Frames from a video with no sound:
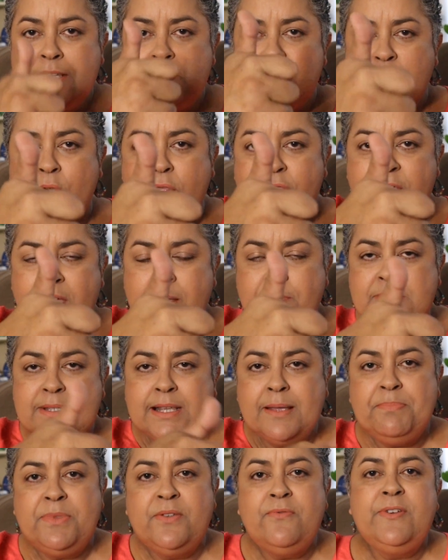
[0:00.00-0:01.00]
So thumbs
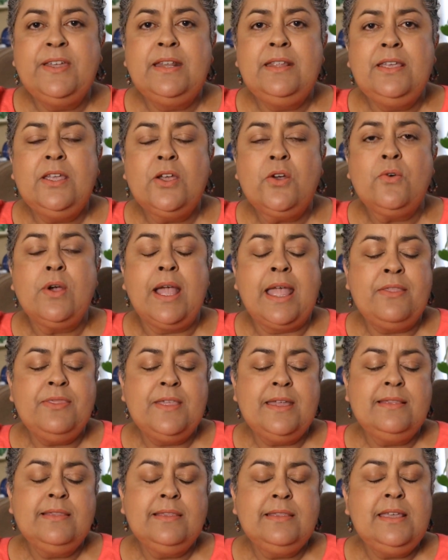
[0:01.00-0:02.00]
up the video and
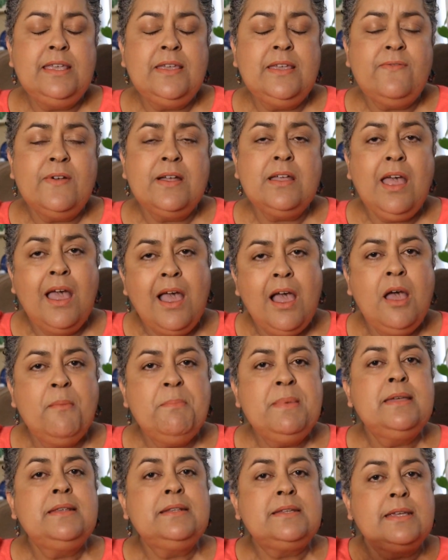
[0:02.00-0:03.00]
then leave a
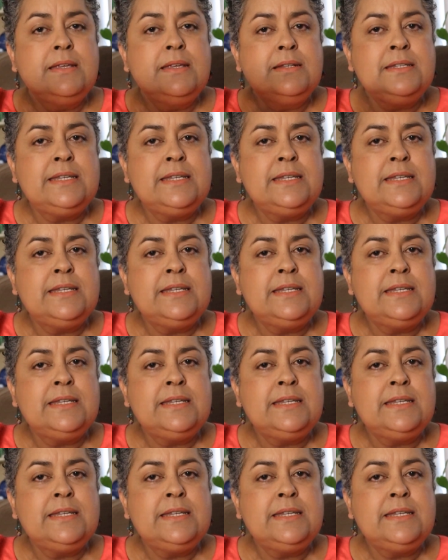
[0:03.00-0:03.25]
comment